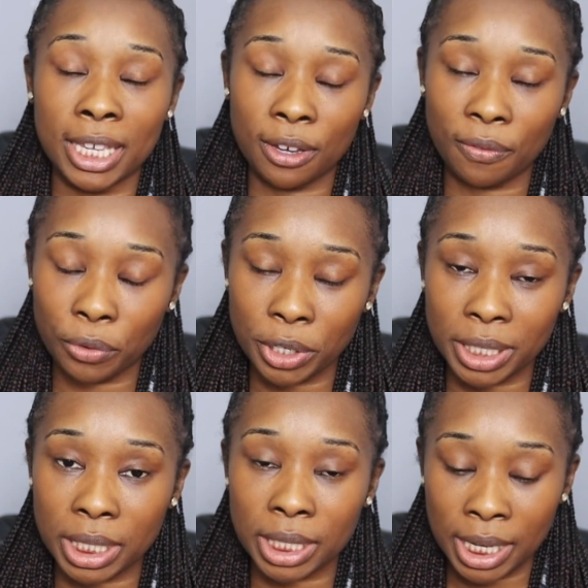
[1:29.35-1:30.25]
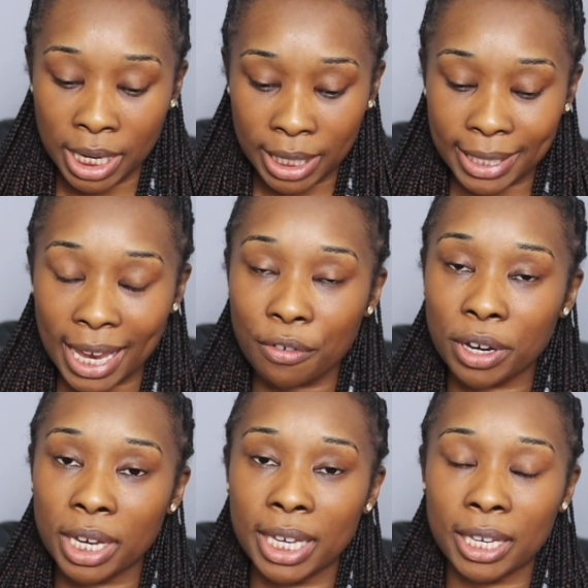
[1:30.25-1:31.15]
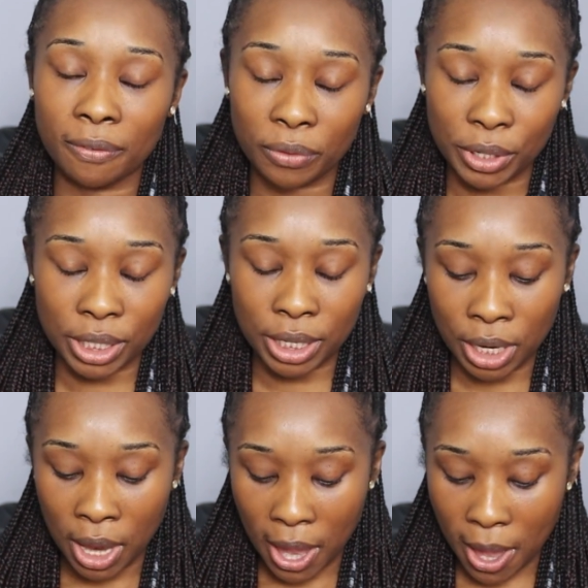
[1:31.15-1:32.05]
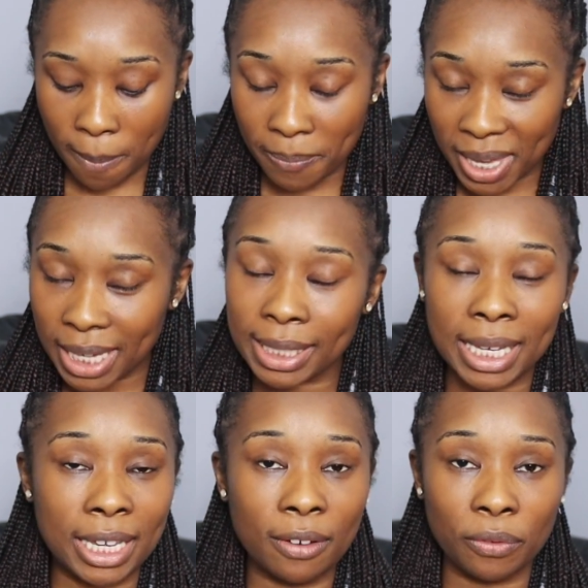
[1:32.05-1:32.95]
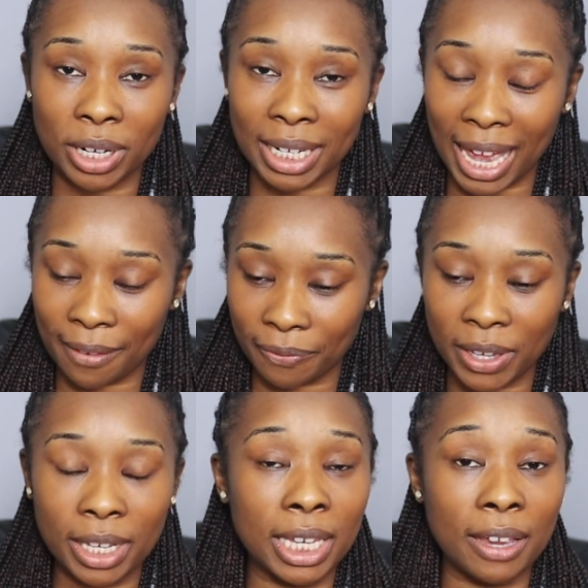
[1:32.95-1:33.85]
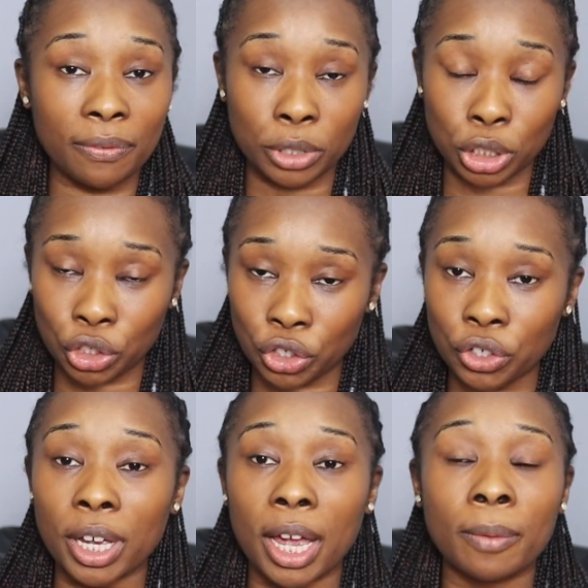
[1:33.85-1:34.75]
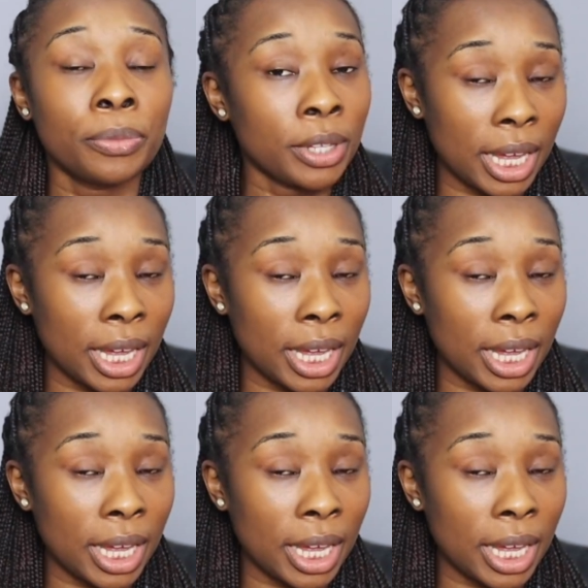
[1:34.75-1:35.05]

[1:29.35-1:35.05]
He avoided dairy, he avoided uh, meat, he avoided caffeine, he avoided sugar,